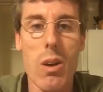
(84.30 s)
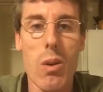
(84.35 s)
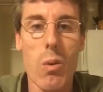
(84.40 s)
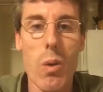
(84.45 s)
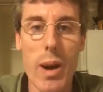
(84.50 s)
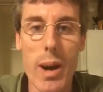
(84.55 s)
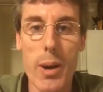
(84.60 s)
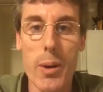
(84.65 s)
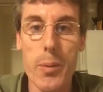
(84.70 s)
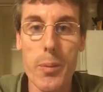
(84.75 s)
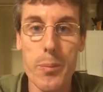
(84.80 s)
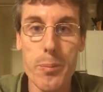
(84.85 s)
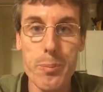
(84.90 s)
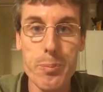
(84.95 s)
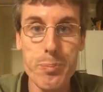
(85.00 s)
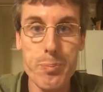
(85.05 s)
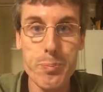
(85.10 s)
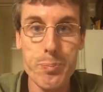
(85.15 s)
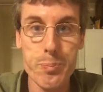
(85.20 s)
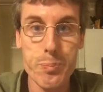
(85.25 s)
Wow.
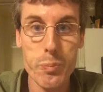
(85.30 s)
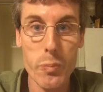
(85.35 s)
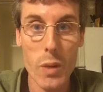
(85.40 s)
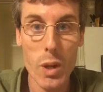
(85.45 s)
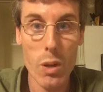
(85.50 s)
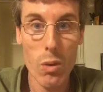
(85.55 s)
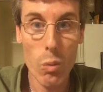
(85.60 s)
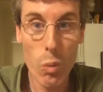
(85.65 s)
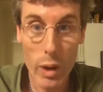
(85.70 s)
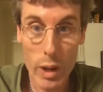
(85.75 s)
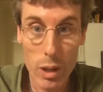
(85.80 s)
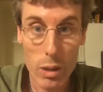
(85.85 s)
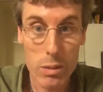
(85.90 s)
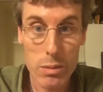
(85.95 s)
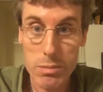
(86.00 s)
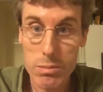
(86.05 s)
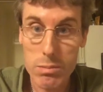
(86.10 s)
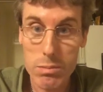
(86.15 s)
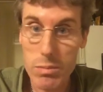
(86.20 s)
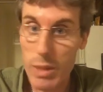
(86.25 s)
Well,
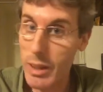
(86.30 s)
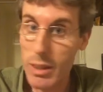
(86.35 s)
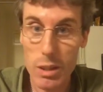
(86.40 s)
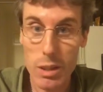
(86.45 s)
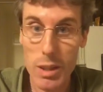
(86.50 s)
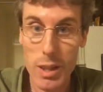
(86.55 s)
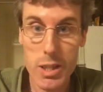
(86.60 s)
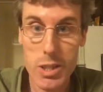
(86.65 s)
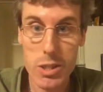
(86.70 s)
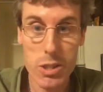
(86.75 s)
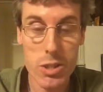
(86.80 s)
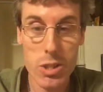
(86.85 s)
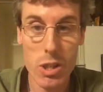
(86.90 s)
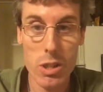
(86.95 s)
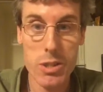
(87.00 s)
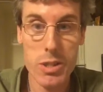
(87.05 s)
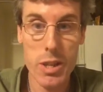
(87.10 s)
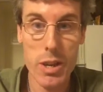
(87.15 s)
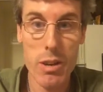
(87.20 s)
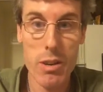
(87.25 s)
like Elijah,
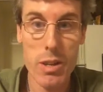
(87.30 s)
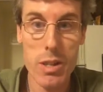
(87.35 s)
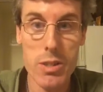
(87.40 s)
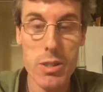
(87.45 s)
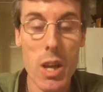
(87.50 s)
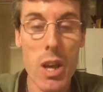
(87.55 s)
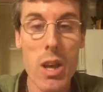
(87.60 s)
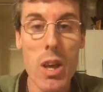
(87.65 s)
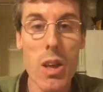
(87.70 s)
John tarries.